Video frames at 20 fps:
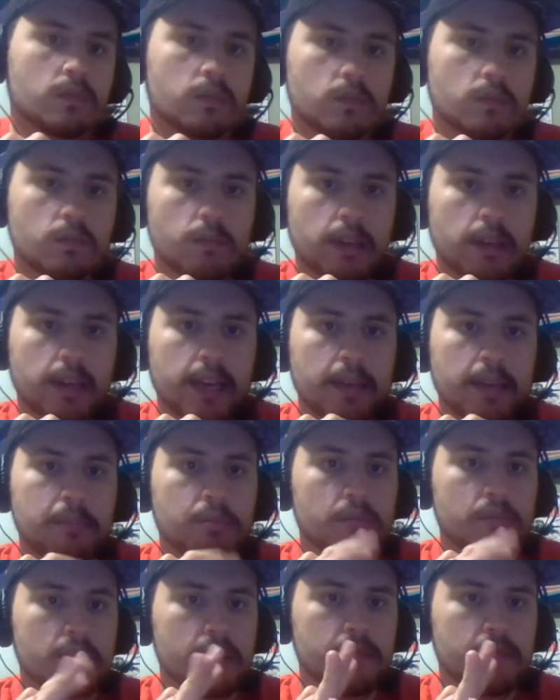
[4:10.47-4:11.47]
Like, I
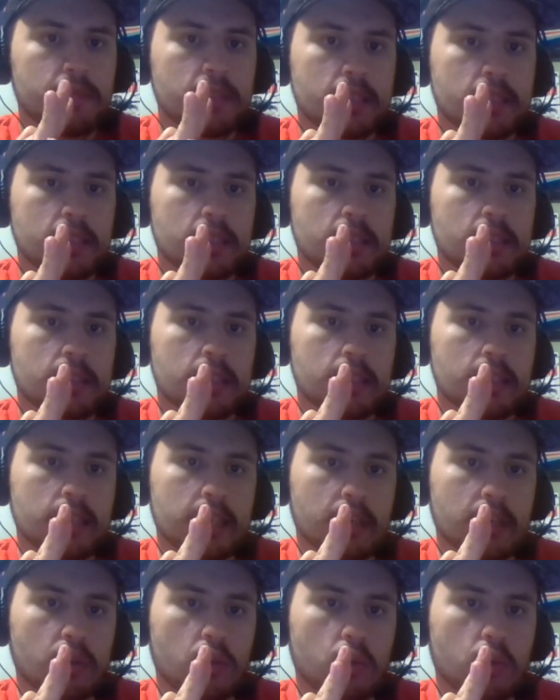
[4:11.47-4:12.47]
believe this
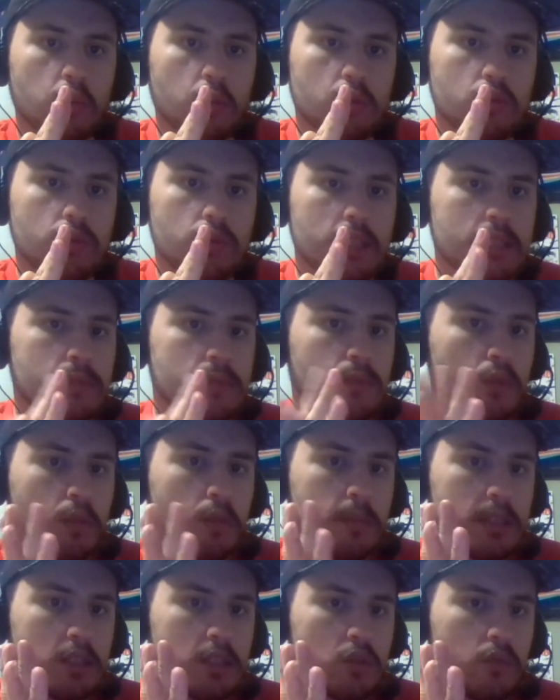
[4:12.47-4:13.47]
guild will
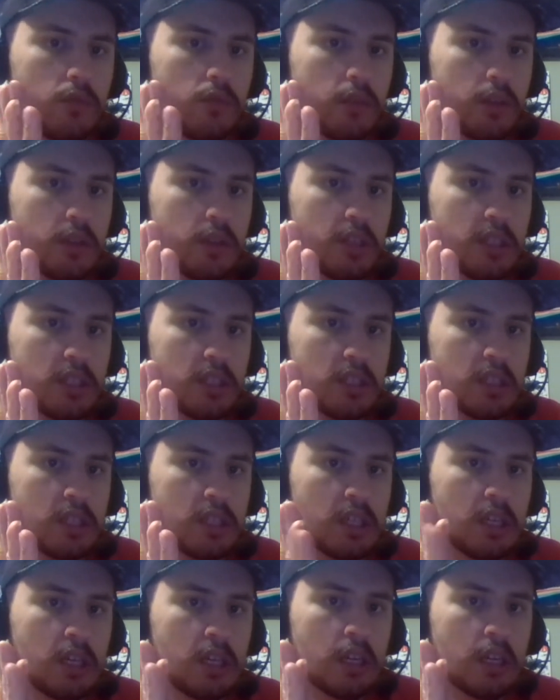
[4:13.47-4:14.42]
transform into Viernes,